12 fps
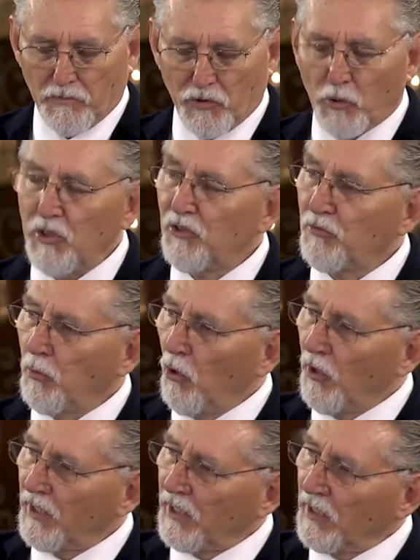So he's
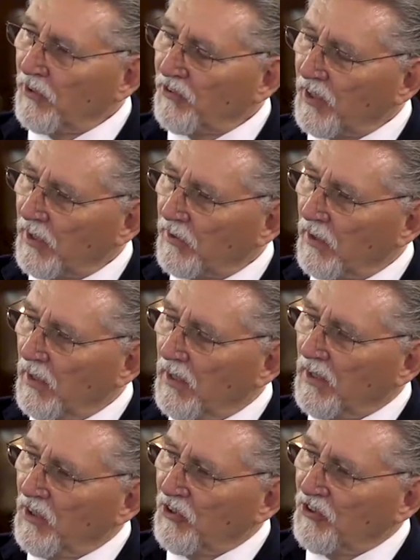pointing and he says,
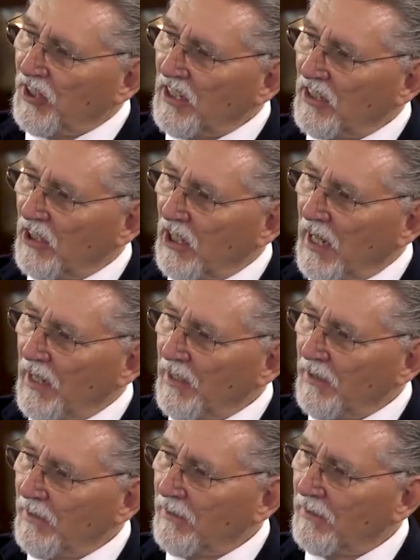See the
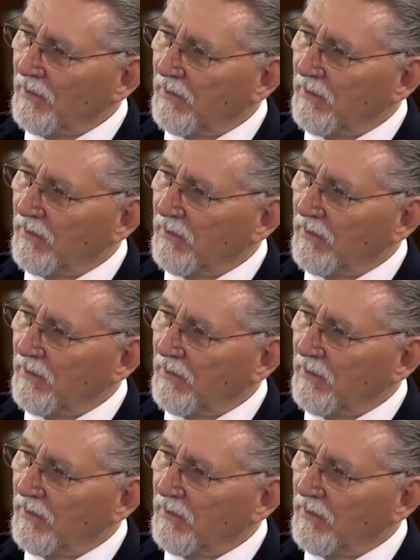lion?